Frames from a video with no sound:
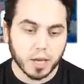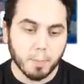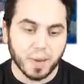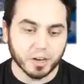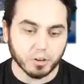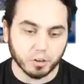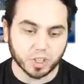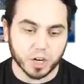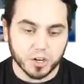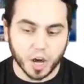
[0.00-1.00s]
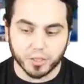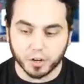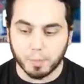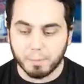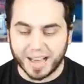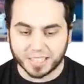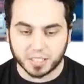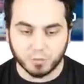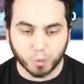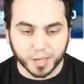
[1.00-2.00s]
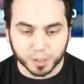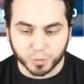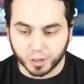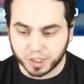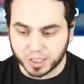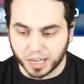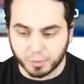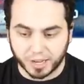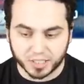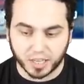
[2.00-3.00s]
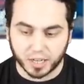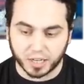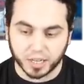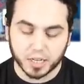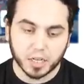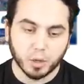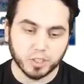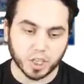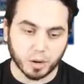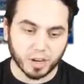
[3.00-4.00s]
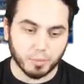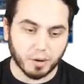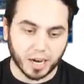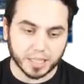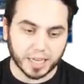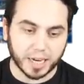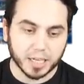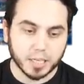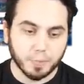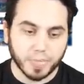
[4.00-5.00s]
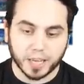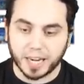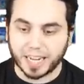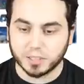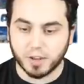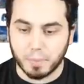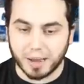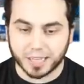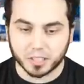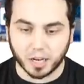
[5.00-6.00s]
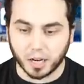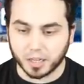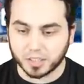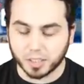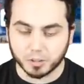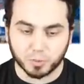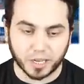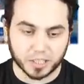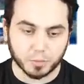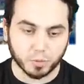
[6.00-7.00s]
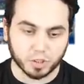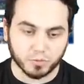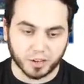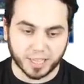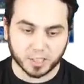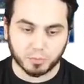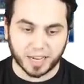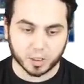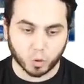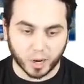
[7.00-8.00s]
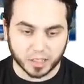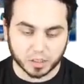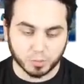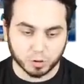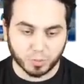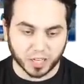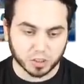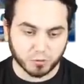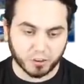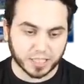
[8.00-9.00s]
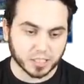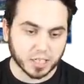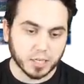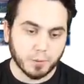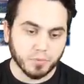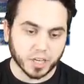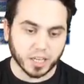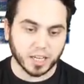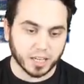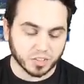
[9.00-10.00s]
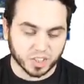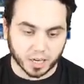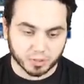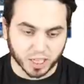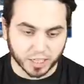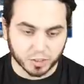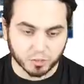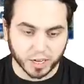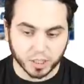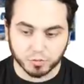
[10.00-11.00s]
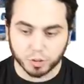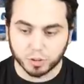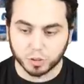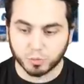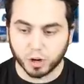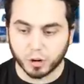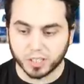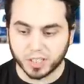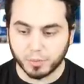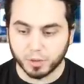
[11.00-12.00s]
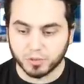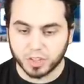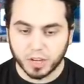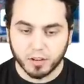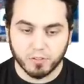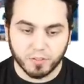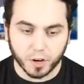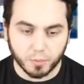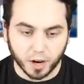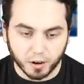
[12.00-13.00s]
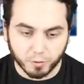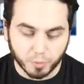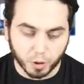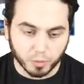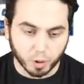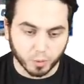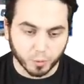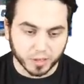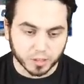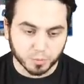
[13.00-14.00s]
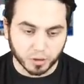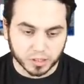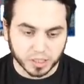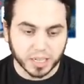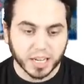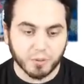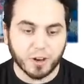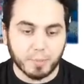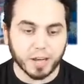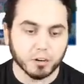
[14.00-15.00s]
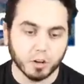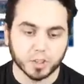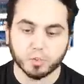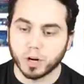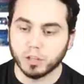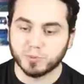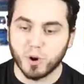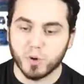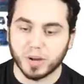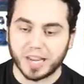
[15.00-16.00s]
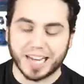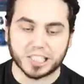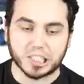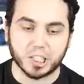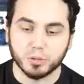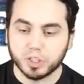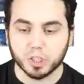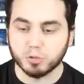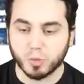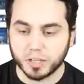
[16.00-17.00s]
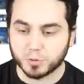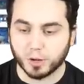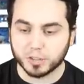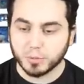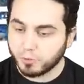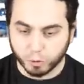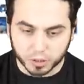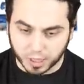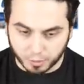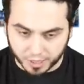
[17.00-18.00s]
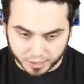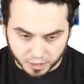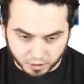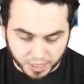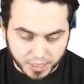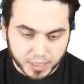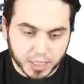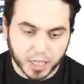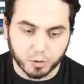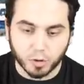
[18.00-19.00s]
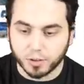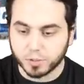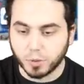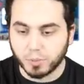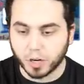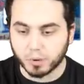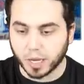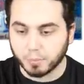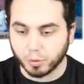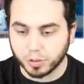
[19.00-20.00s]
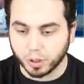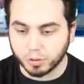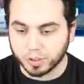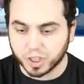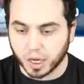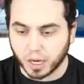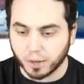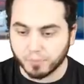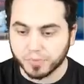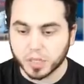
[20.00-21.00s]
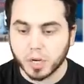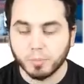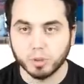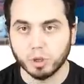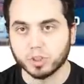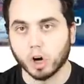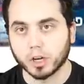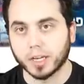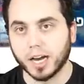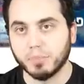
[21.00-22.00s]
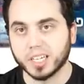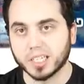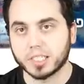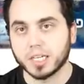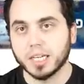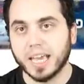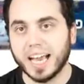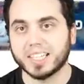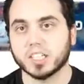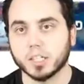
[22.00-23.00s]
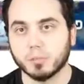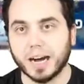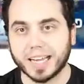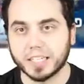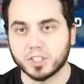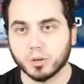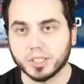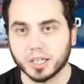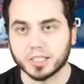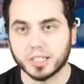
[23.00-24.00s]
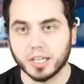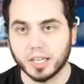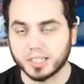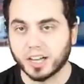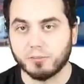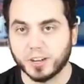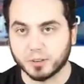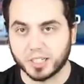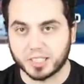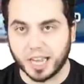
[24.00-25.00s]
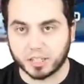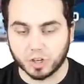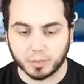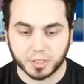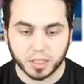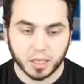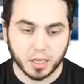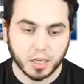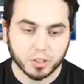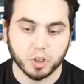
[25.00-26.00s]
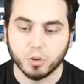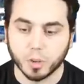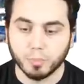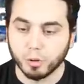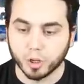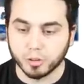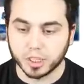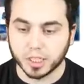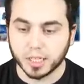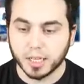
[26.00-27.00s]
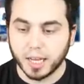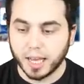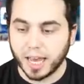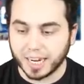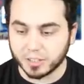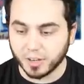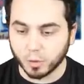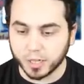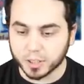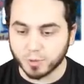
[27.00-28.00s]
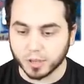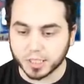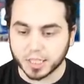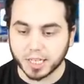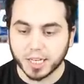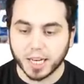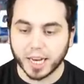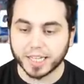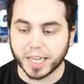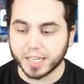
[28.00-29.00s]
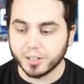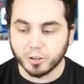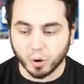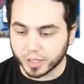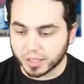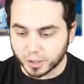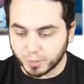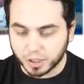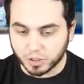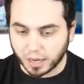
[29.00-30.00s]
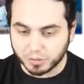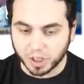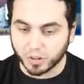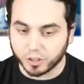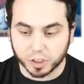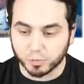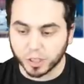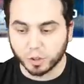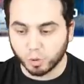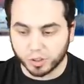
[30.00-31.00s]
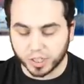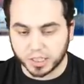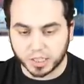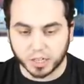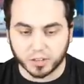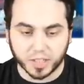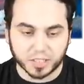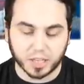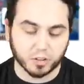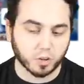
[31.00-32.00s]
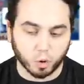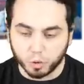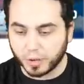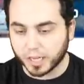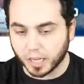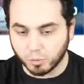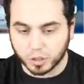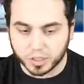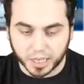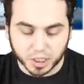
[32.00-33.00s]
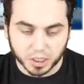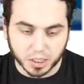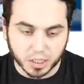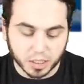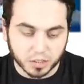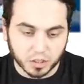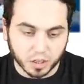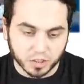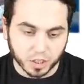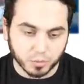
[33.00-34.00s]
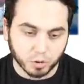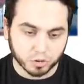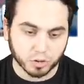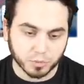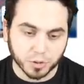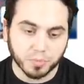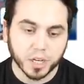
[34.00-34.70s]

Metagross, another massive weakness policy Dynamax candidate. We talk about a Mon that can activate max uh, steel spikes to boost defense, max quakes to boost special defense. Can hit, set up psychic terrain to reduce those priority type moves. Very powerful Pokemon with weakness policy. In fact, Metagross is one of those Pokemon that actually used to use weakness policy before Dynamaxing, right? It would often be paired with like Bulldoze, um, Bulldoze Arcanine because it has clear body, so it doesn't, it's not affected by stat drops. So you can Bulldoze it, activate a weakness policy, and then you don't get the speed drop. So there's some really cool things there. That's how the old metagame was actually in, in uh, Sun and Moon, Ultra Sun and Moon.